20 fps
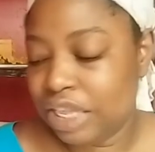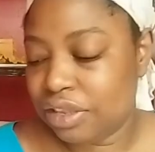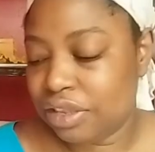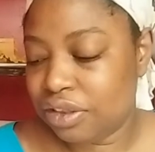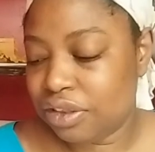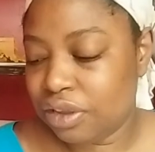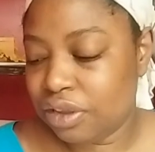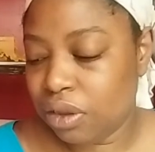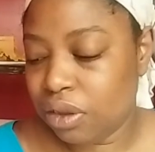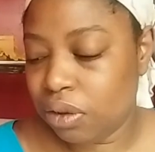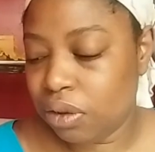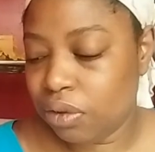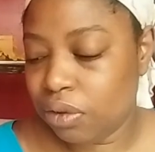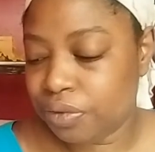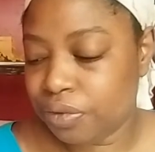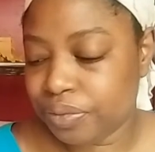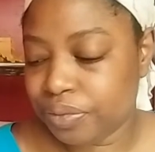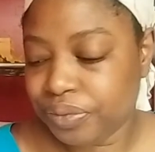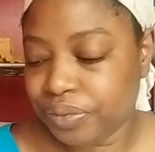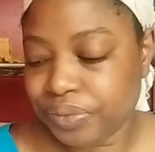
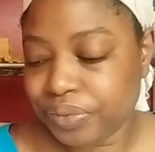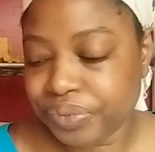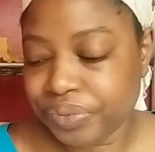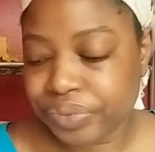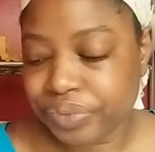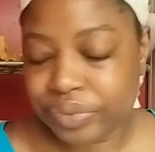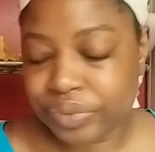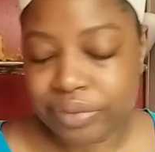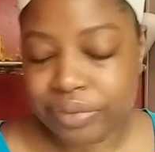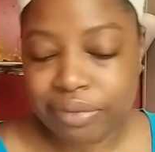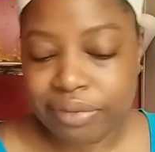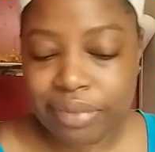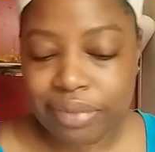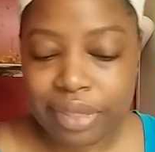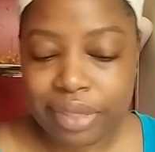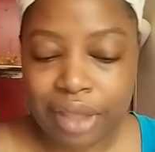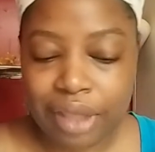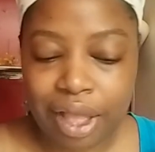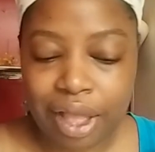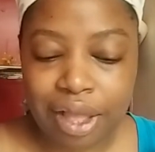So
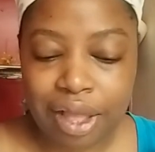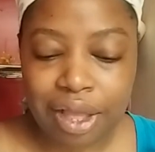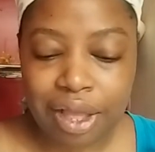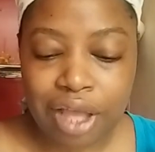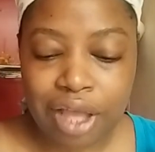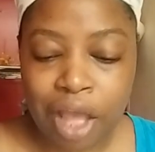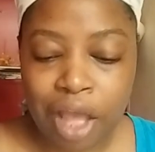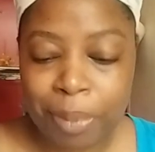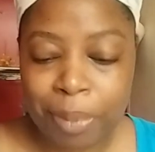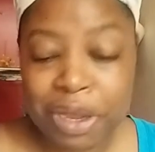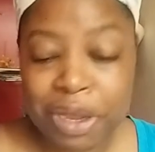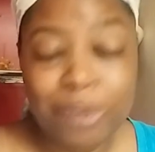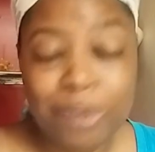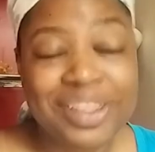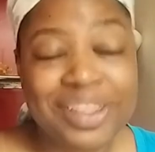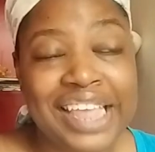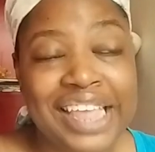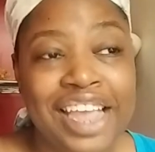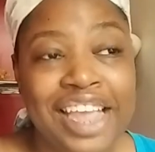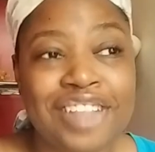coming up
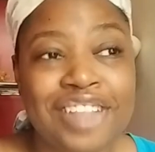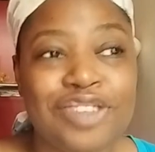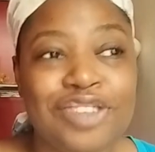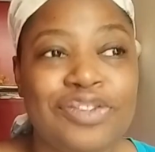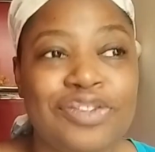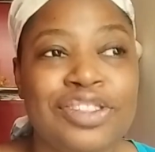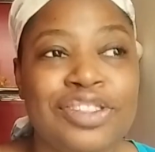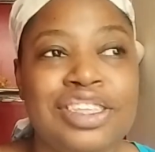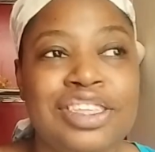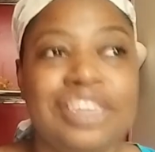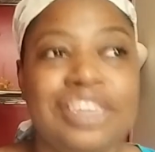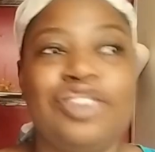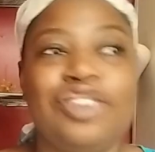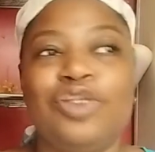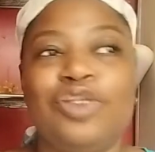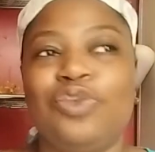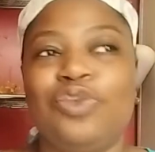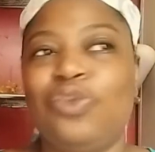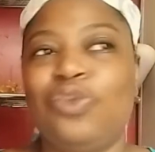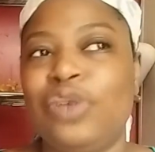with the answer for
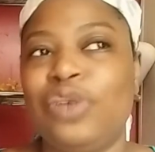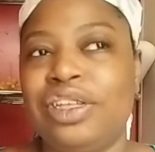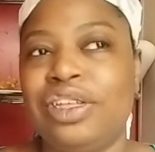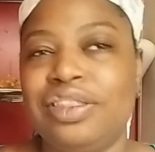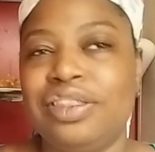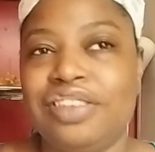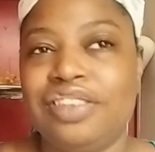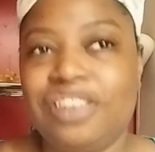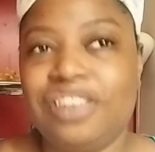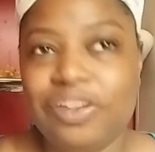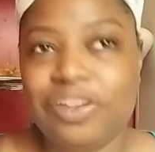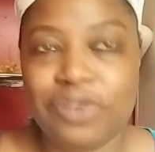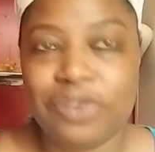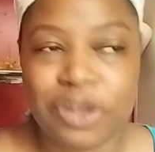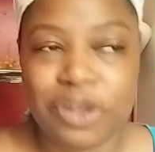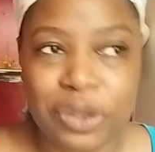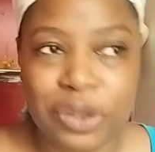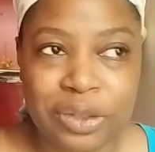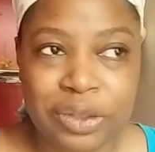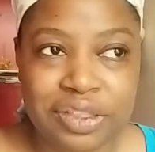this was
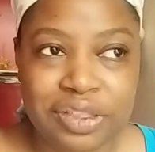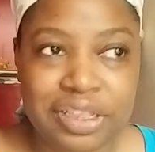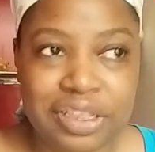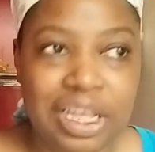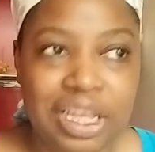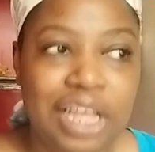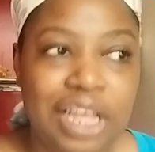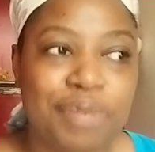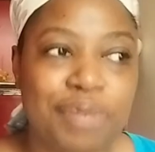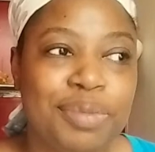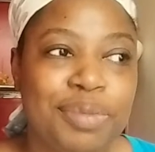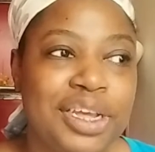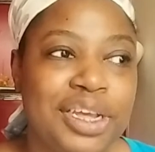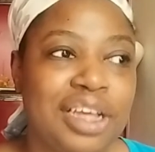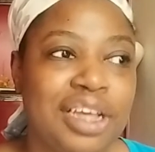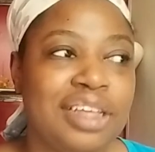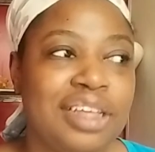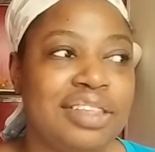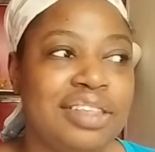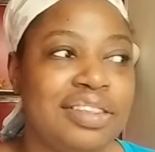difficult
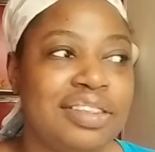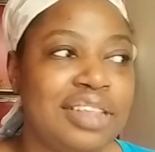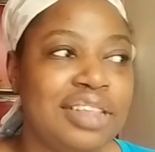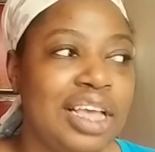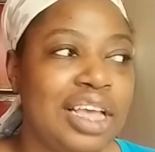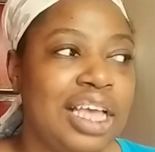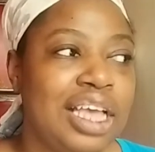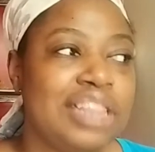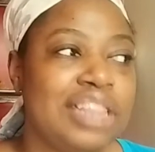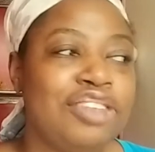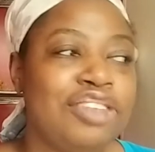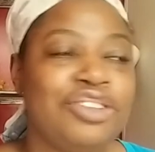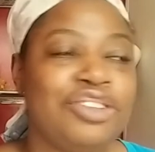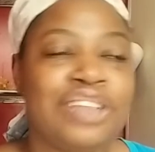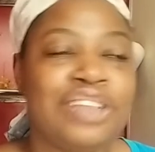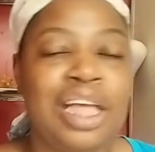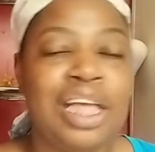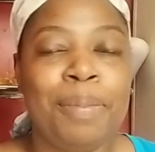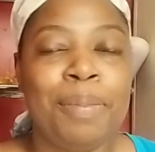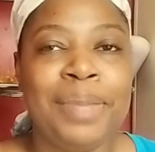because
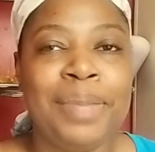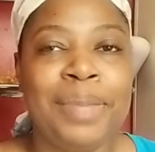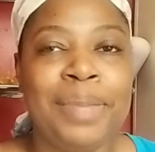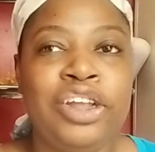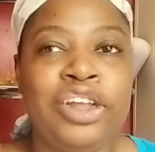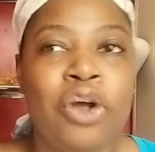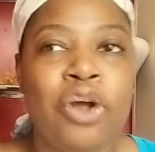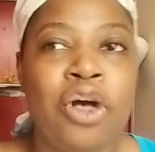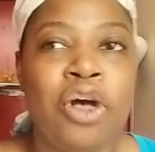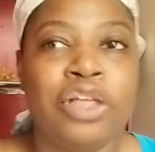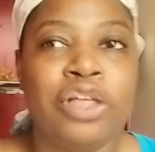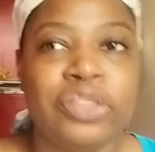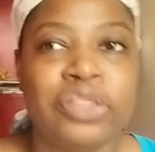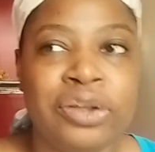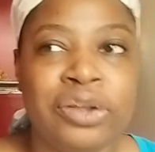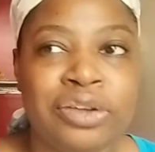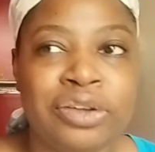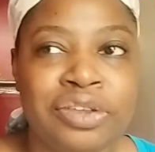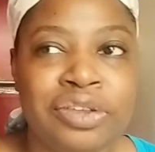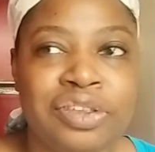there's not many
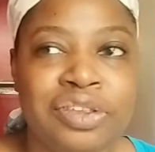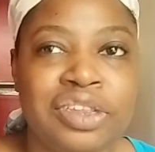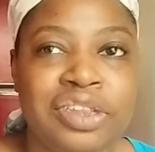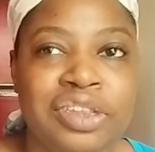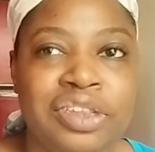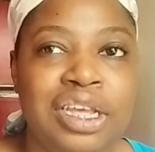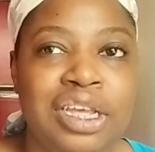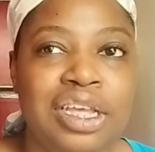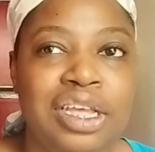authors